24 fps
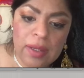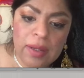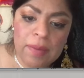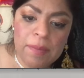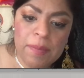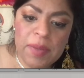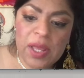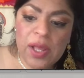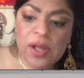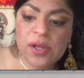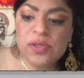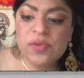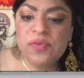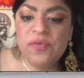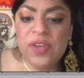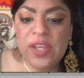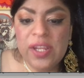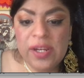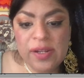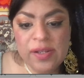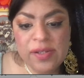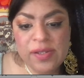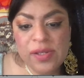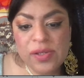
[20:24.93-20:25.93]

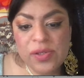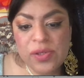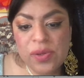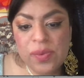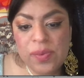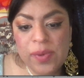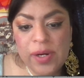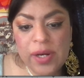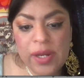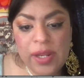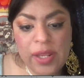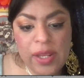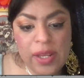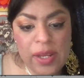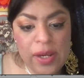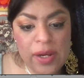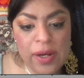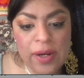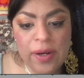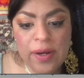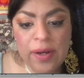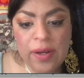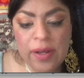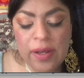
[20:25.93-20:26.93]
Venus is over
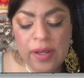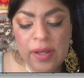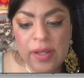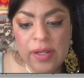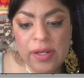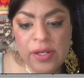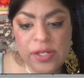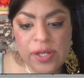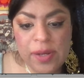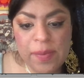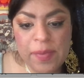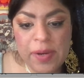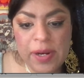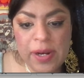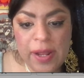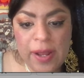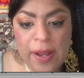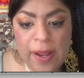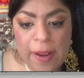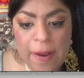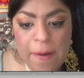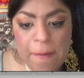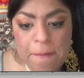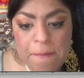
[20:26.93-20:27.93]
here in
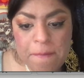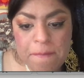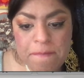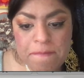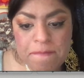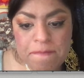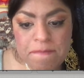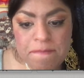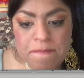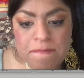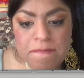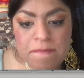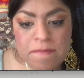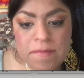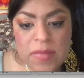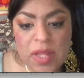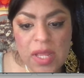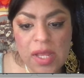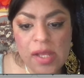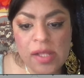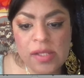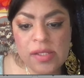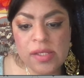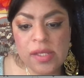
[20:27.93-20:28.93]
Gemini.
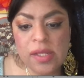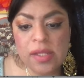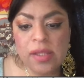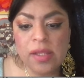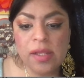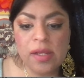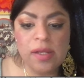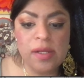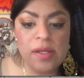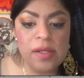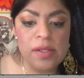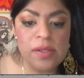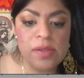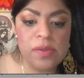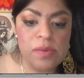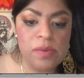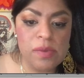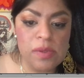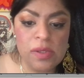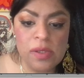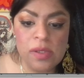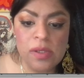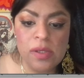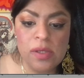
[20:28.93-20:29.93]
It's in the
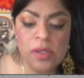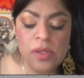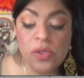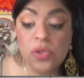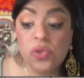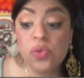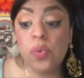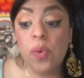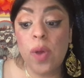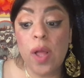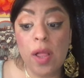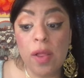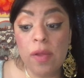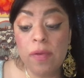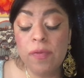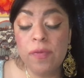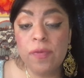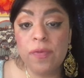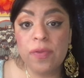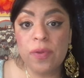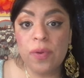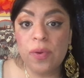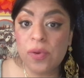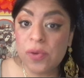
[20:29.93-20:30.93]

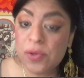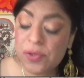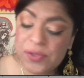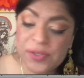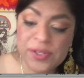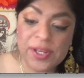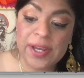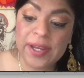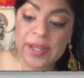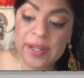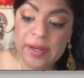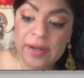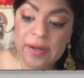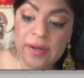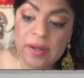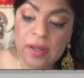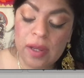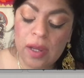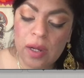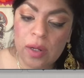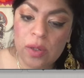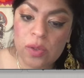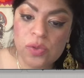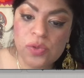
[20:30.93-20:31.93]
12th whole sign
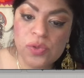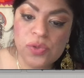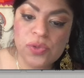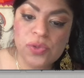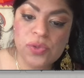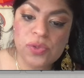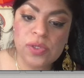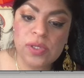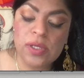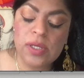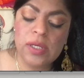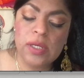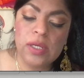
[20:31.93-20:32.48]
house.